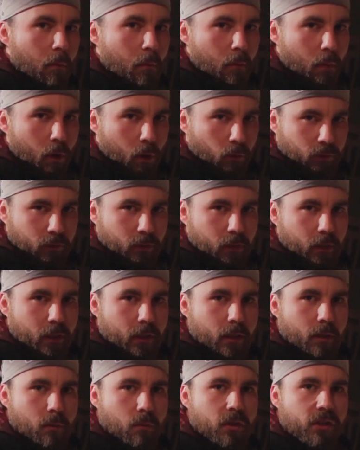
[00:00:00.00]

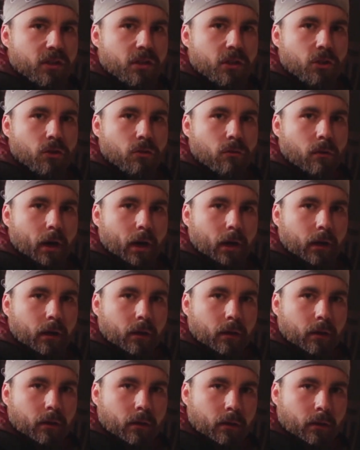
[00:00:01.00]
Mostly it was a trick,
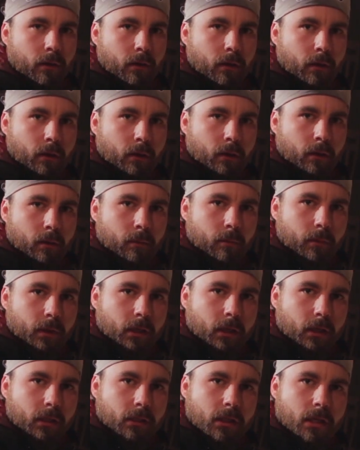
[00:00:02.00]

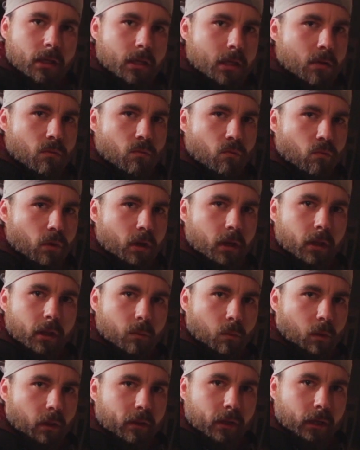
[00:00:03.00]
because he didn't
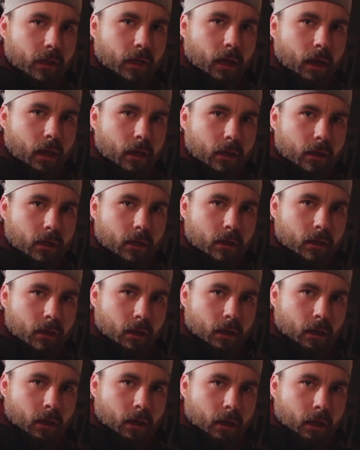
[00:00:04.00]
really want the candy.
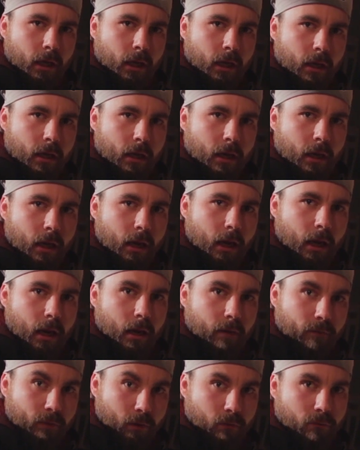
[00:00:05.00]
And
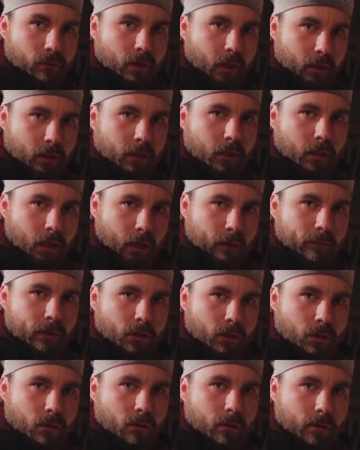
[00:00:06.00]
if you didn't give it
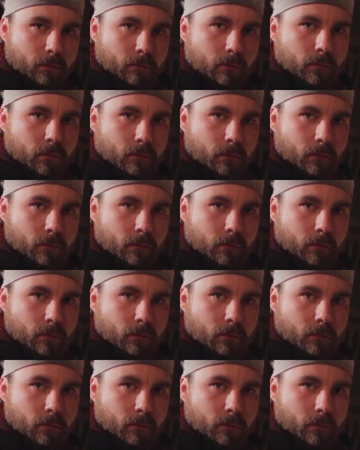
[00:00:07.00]
to him,